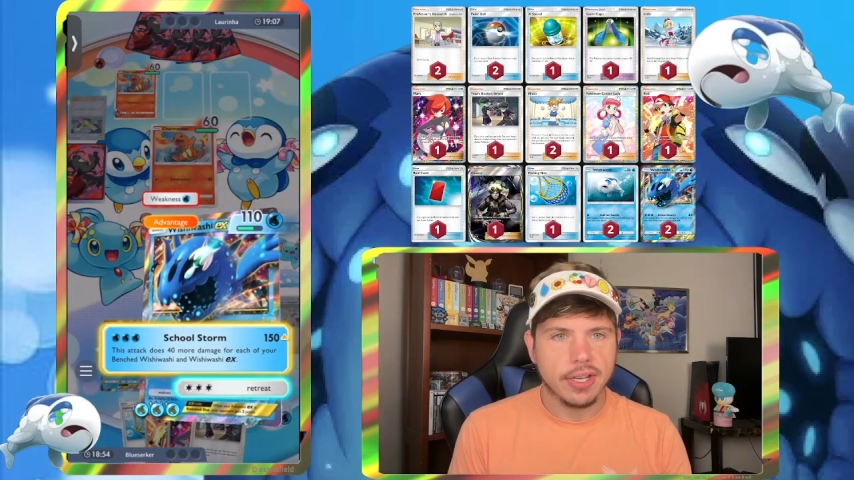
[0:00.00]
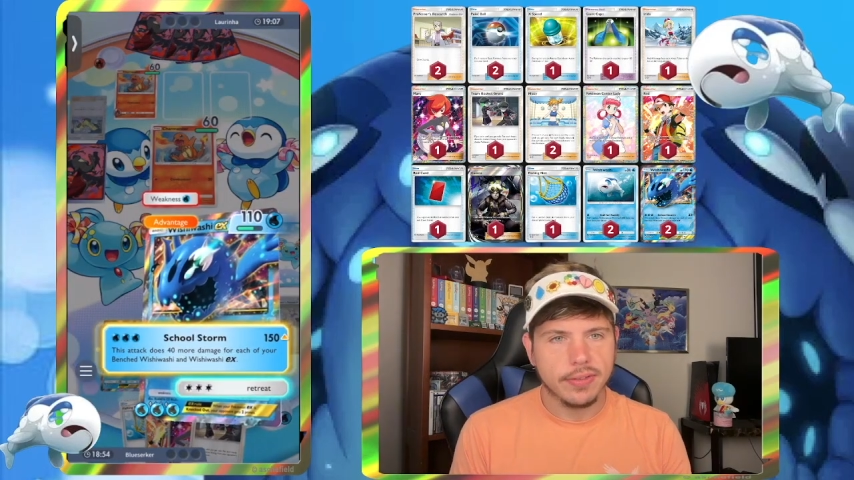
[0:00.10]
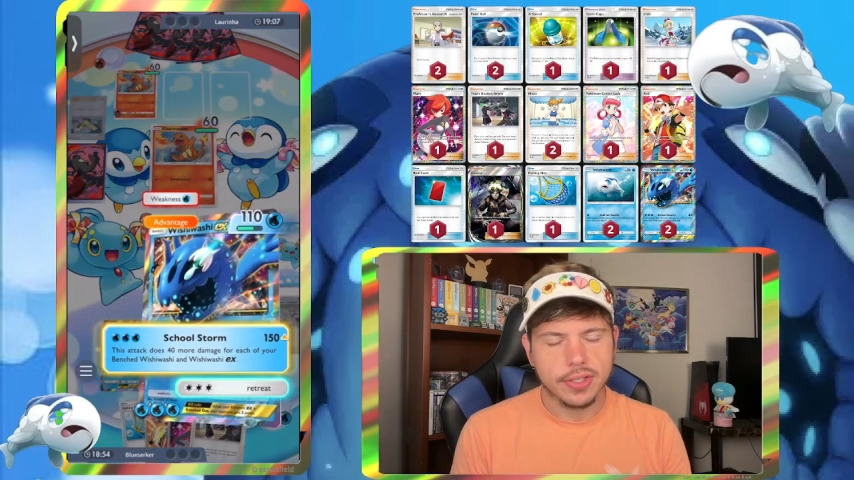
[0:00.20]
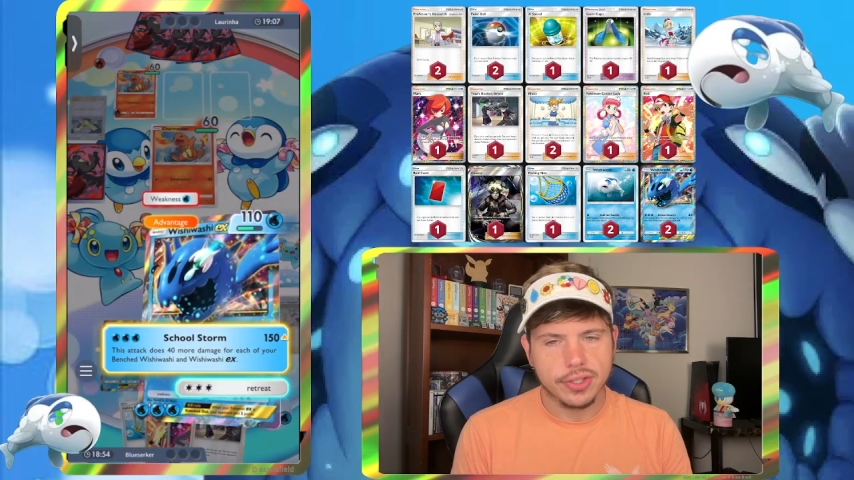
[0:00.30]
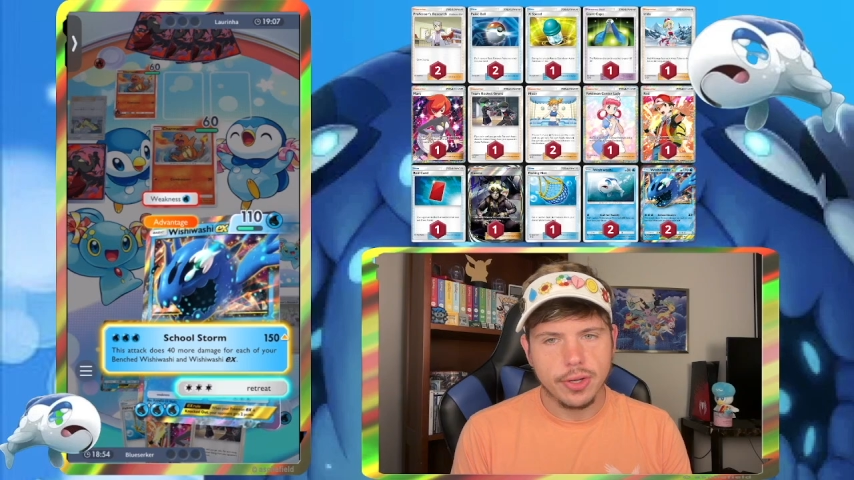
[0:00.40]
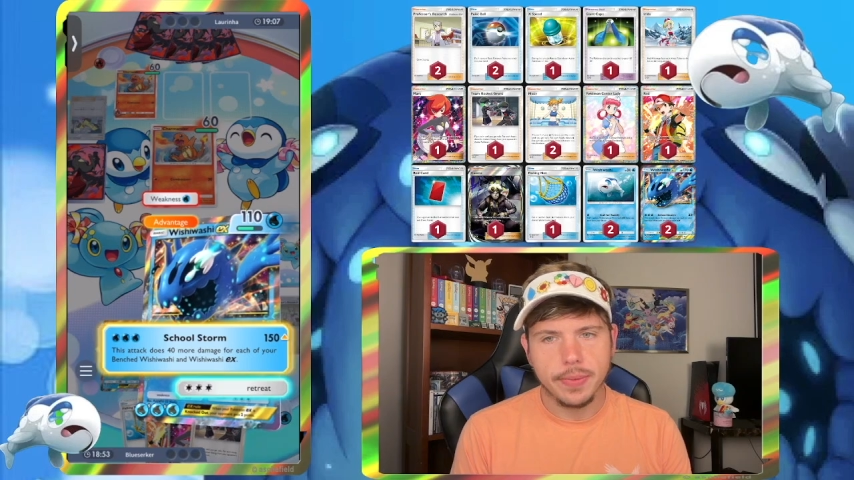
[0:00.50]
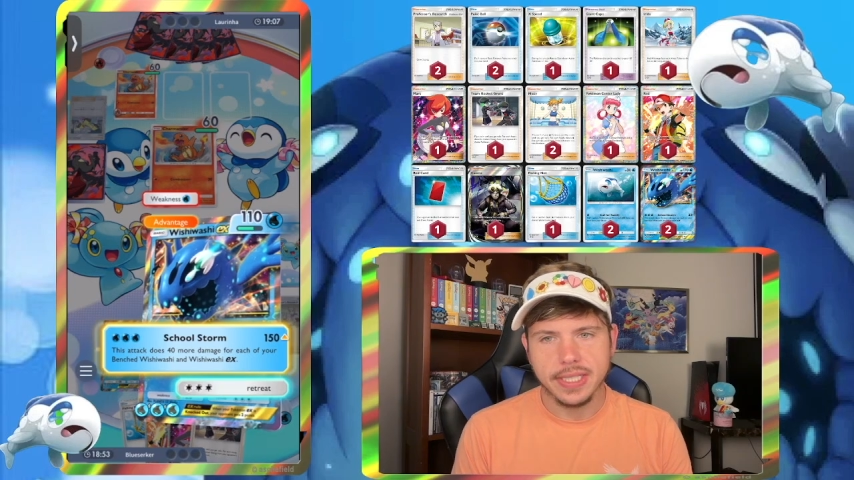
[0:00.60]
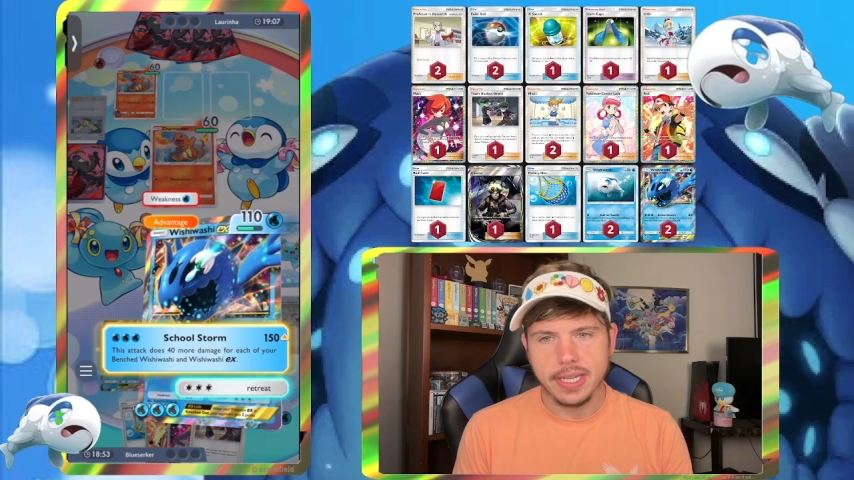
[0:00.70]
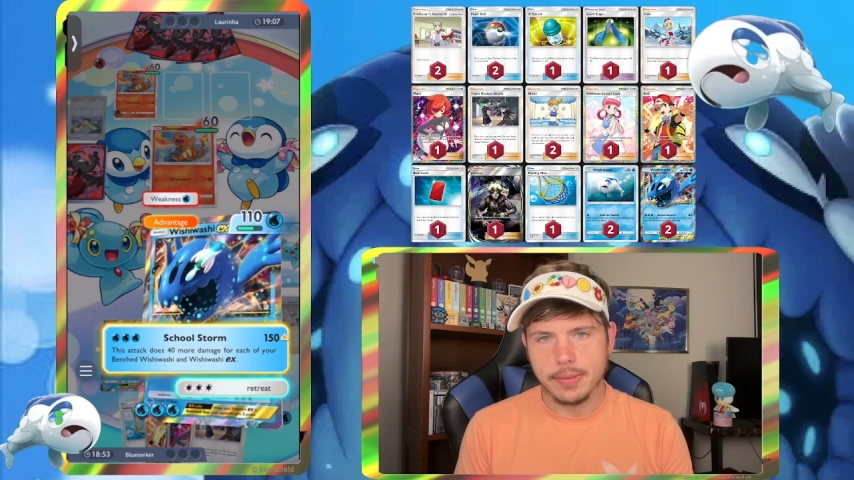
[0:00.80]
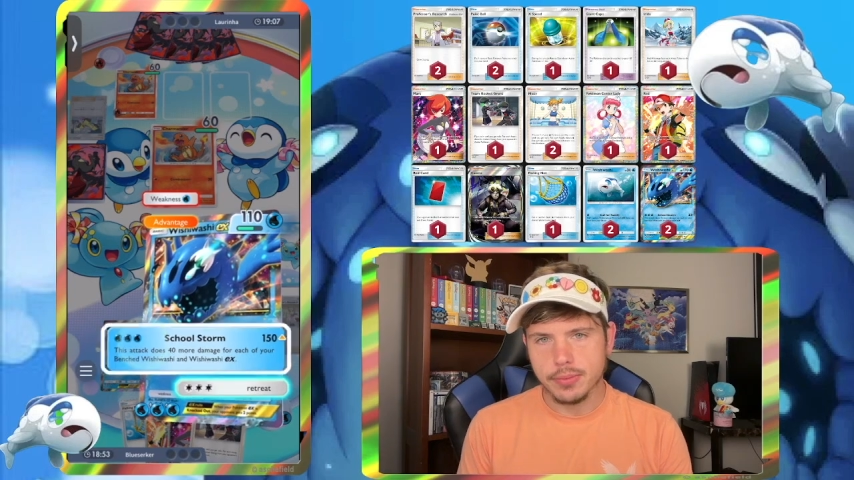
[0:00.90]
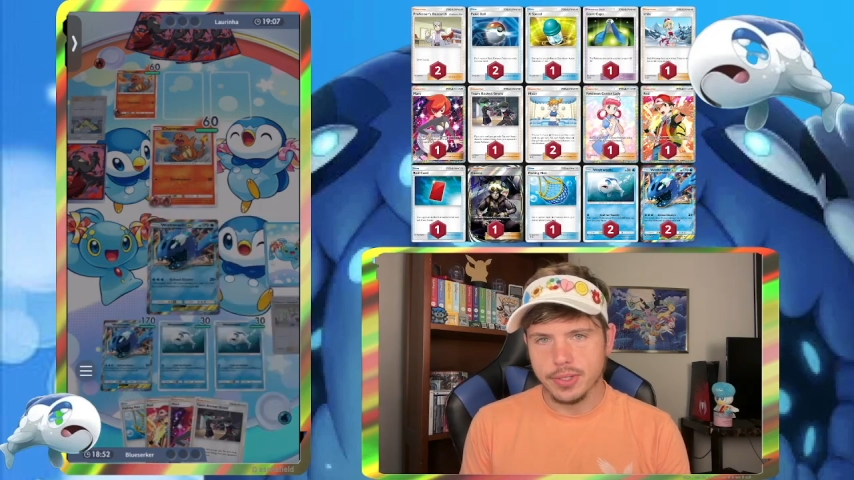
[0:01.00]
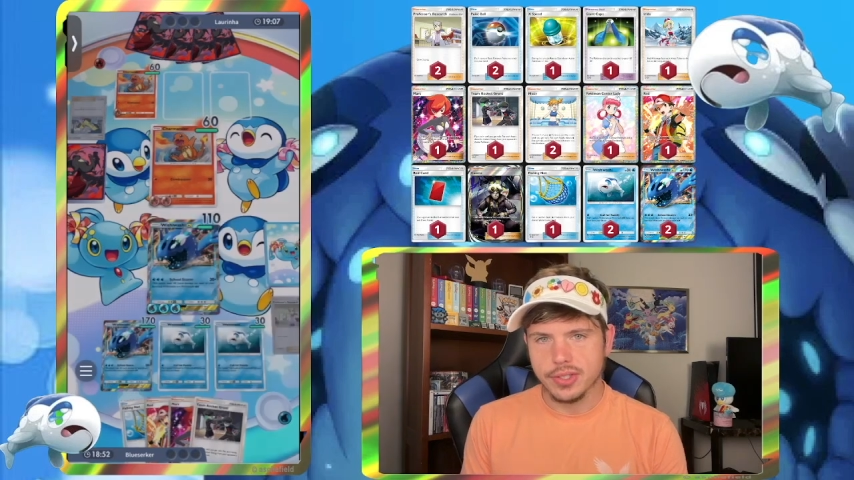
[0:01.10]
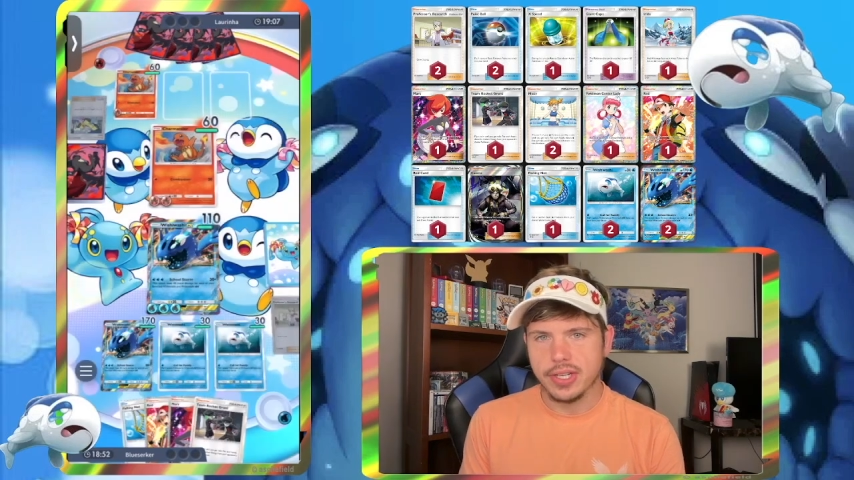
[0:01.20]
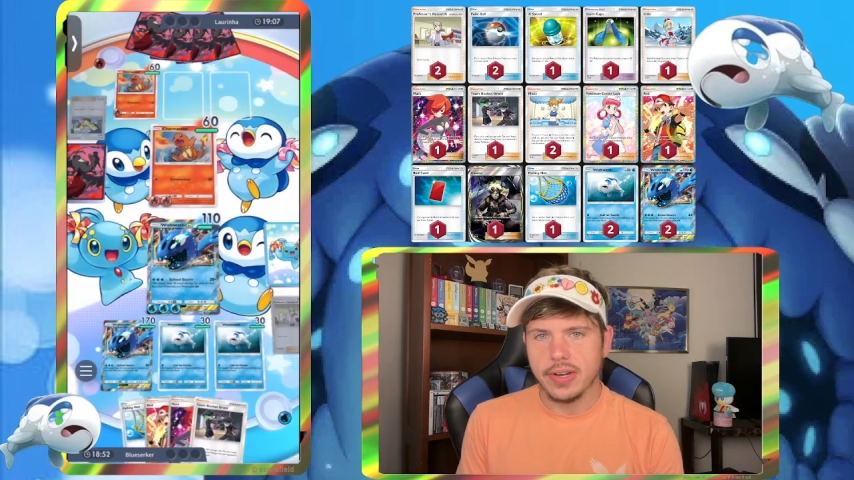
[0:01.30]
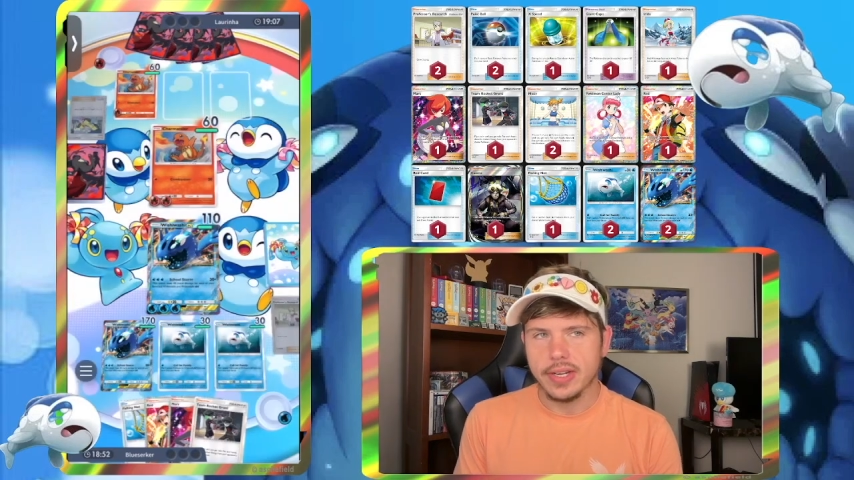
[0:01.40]
There's too many times where you're
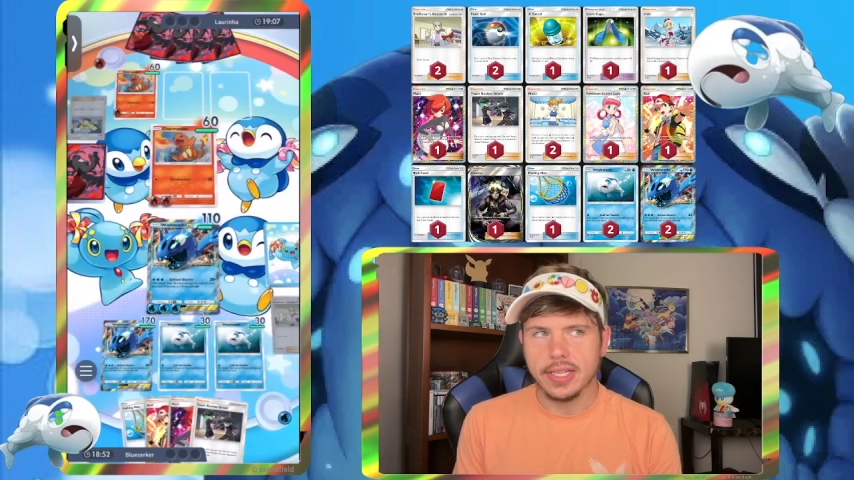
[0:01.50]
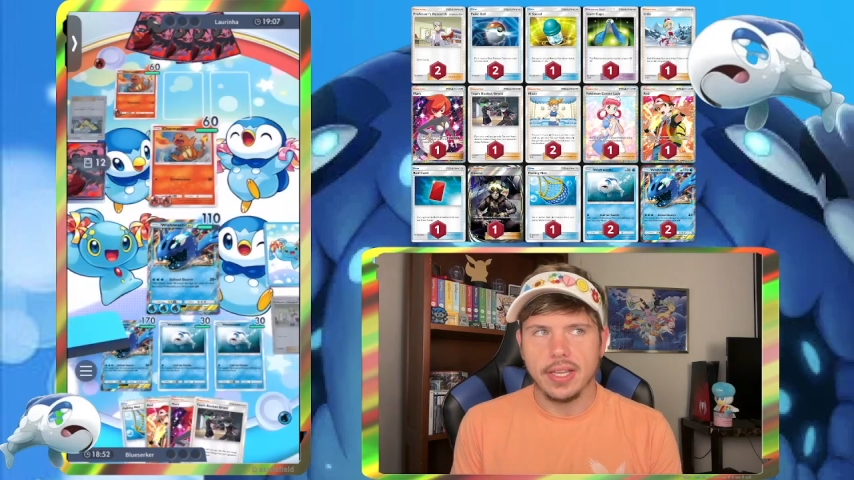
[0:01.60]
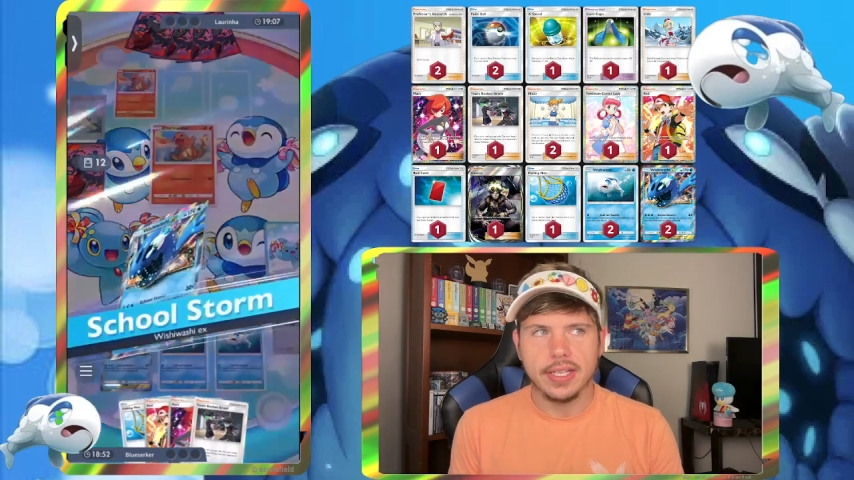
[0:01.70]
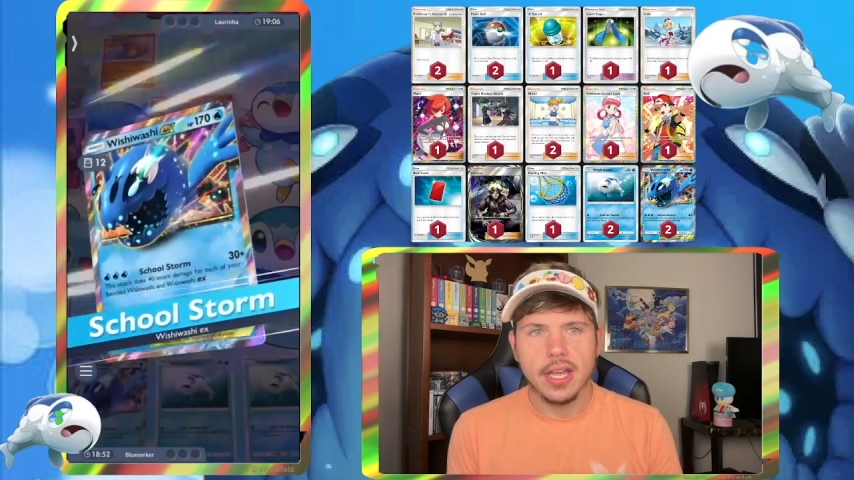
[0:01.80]
staring at like